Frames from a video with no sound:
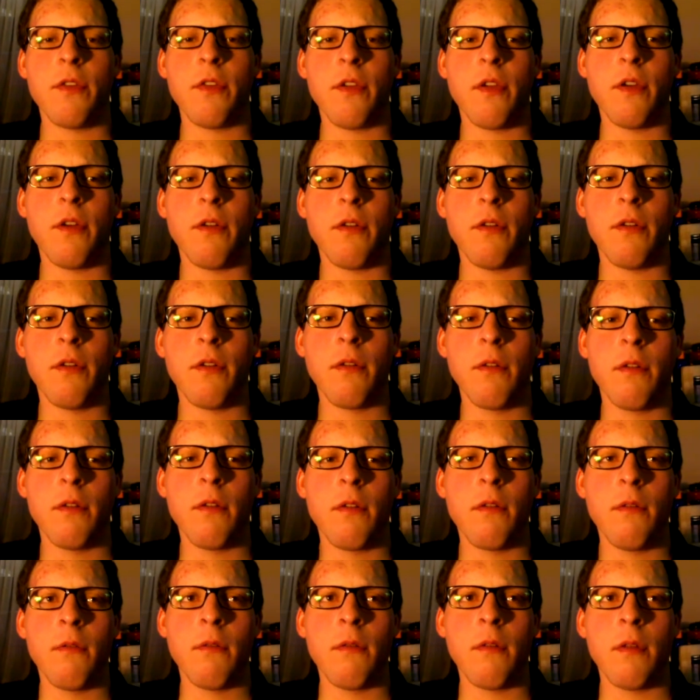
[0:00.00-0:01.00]
So
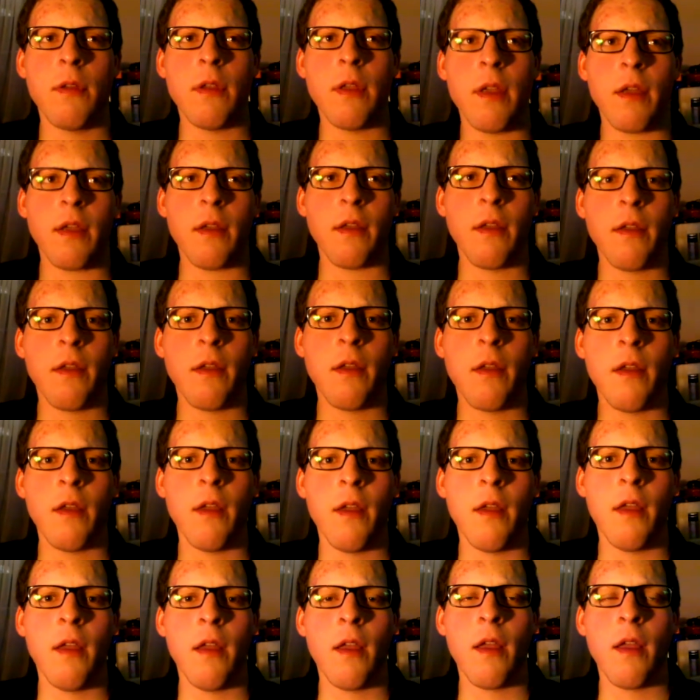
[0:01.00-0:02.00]
yeah,
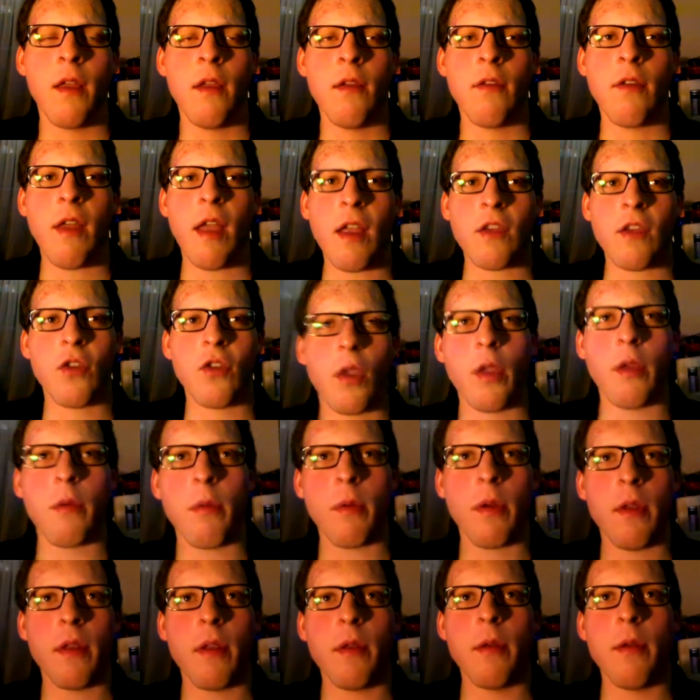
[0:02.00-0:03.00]

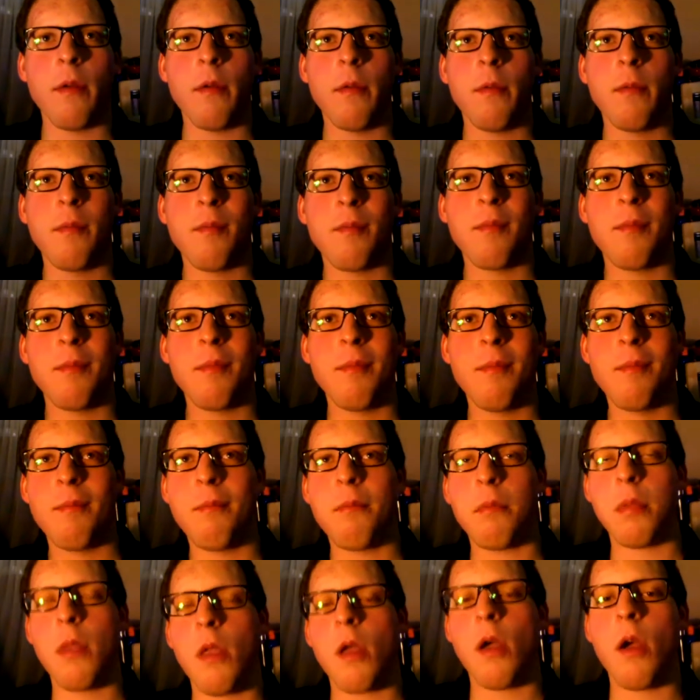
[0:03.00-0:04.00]
actually written a
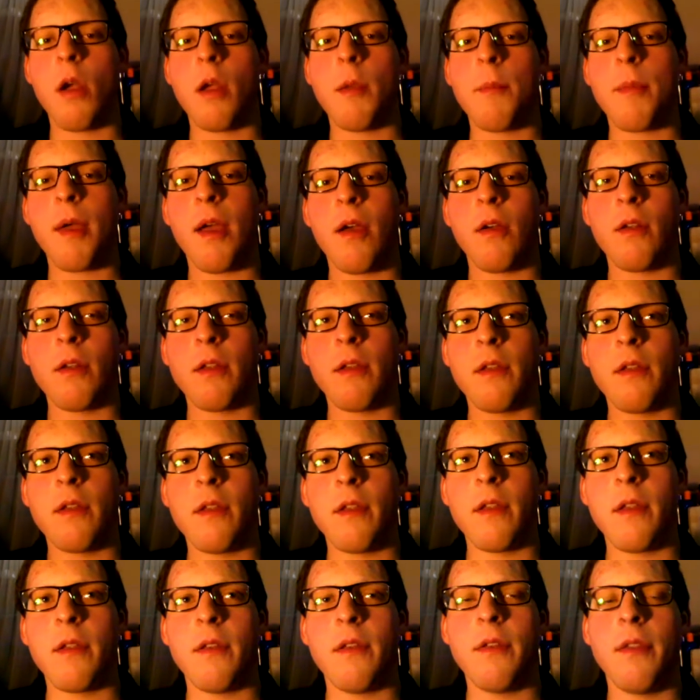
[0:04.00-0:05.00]
blog about
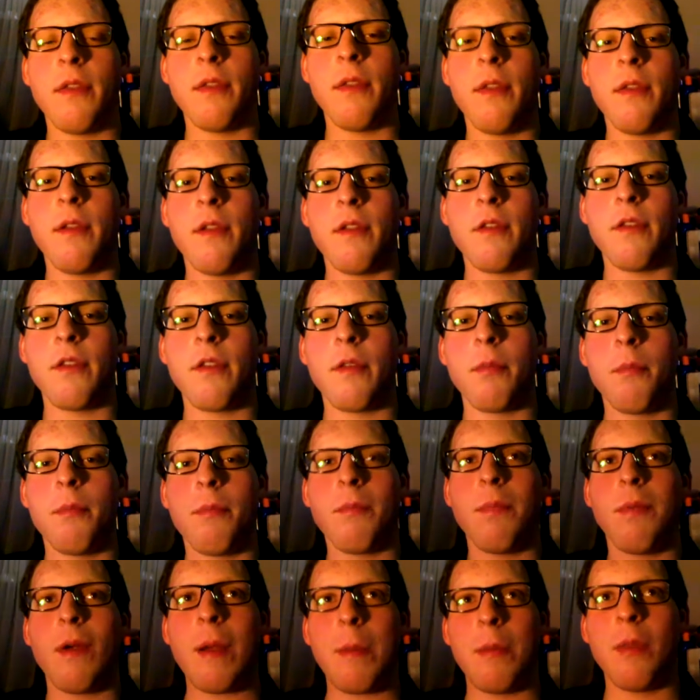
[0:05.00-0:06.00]
it. I think
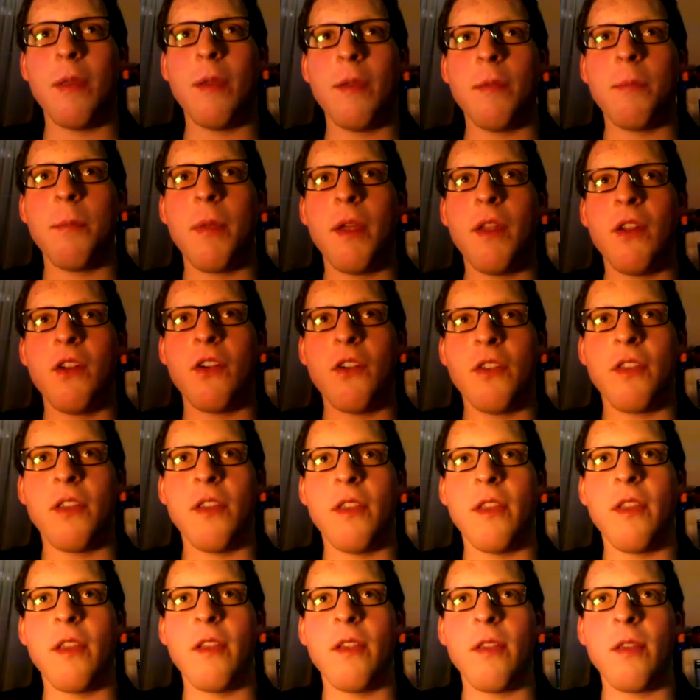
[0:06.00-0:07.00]
it's probably
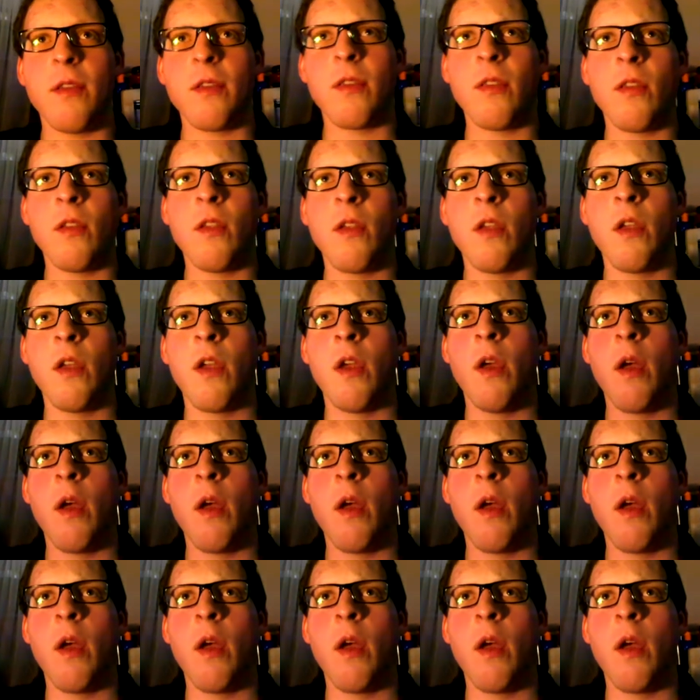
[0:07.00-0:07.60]
better than this.